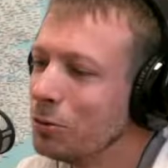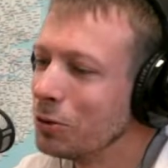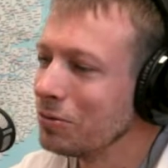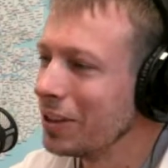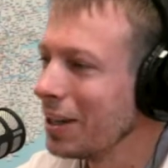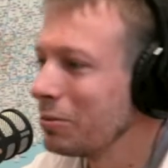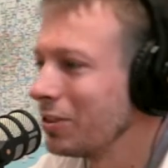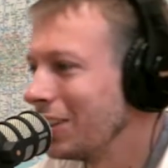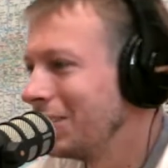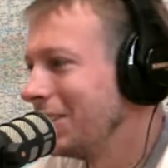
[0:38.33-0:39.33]
Good morning, Fred.
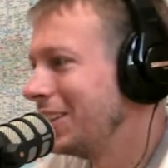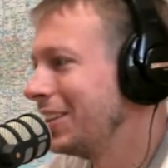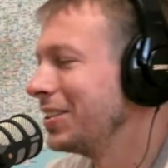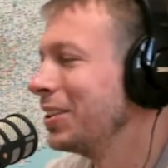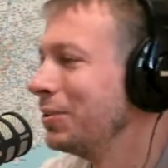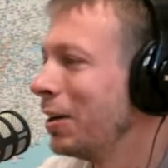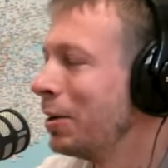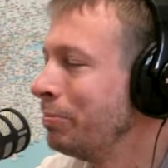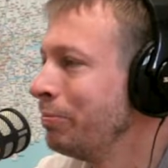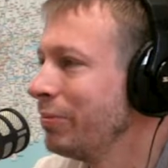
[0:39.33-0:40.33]
Absolutely. So,
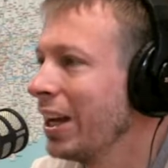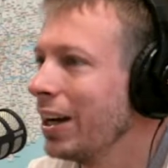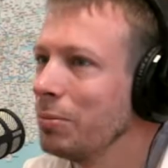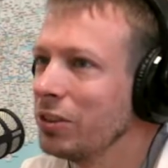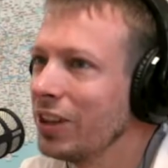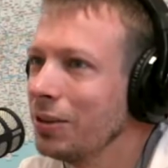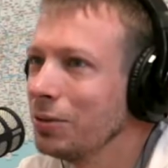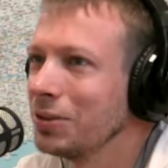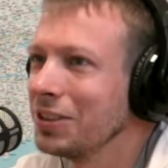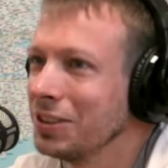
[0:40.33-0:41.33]
I'm a
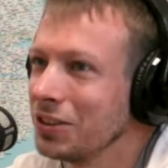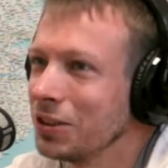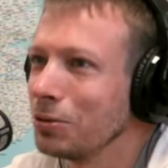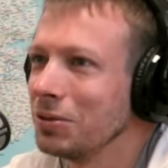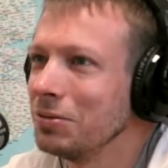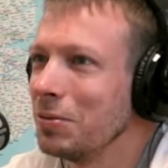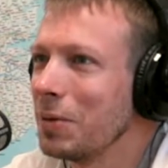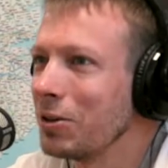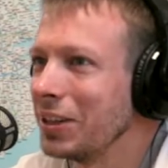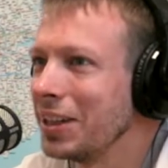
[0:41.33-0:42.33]
sales consultant for
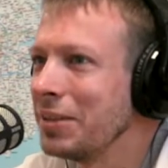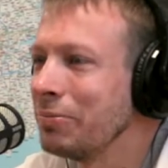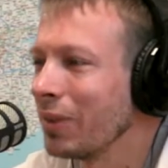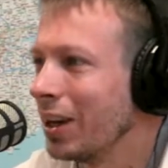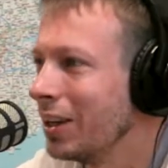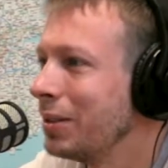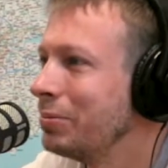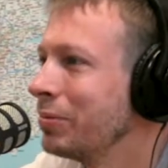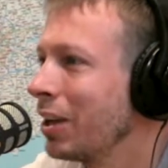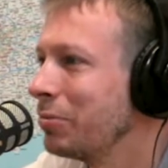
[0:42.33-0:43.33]
Balconette.
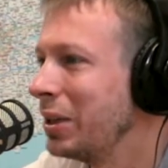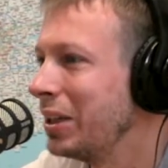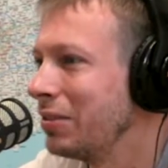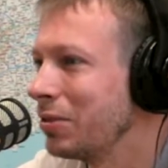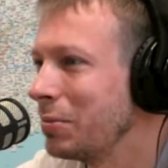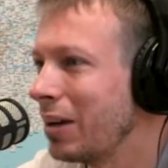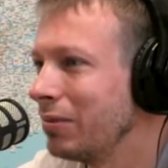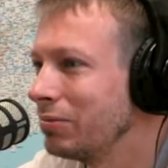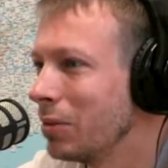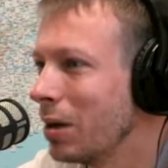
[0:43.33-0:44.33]
I've been here for
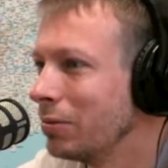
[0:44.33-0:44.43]
about